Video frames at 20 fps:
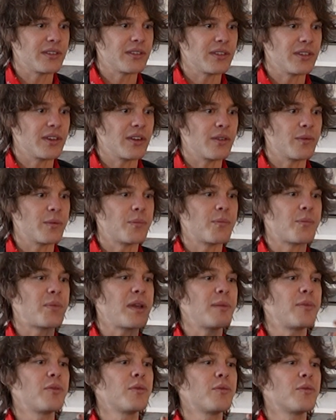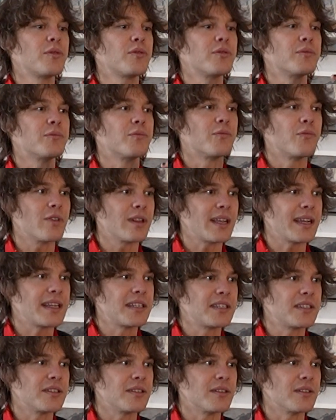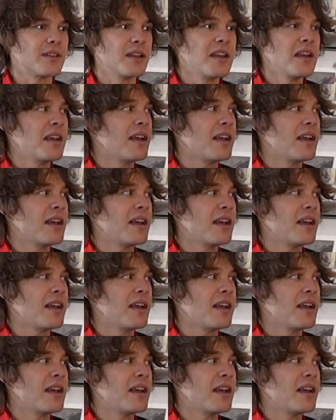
you know, people will relate to you.